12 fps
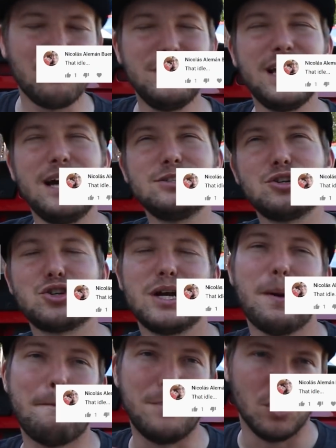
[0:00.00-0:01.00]
Now if you guys are trying
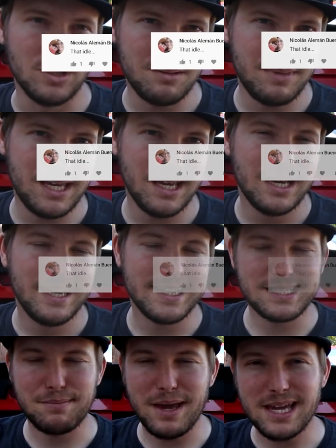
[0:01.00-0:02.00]
to bully me
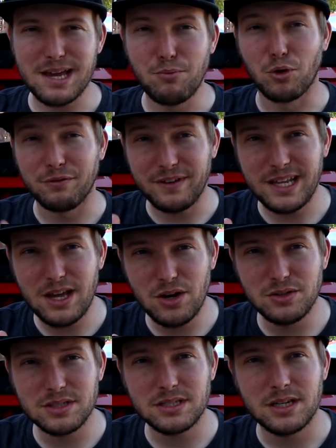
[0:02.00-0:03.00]
into making more
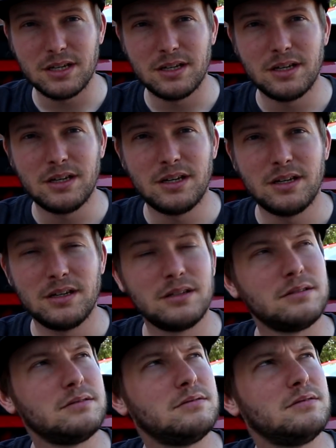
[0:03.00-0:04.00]
videos,
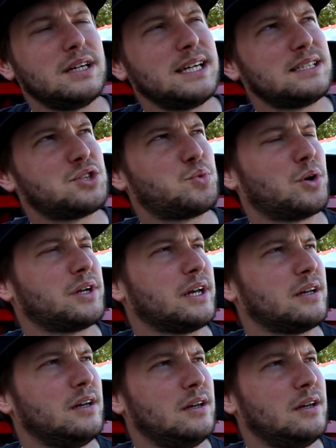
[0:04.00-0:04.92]
I guess it's working.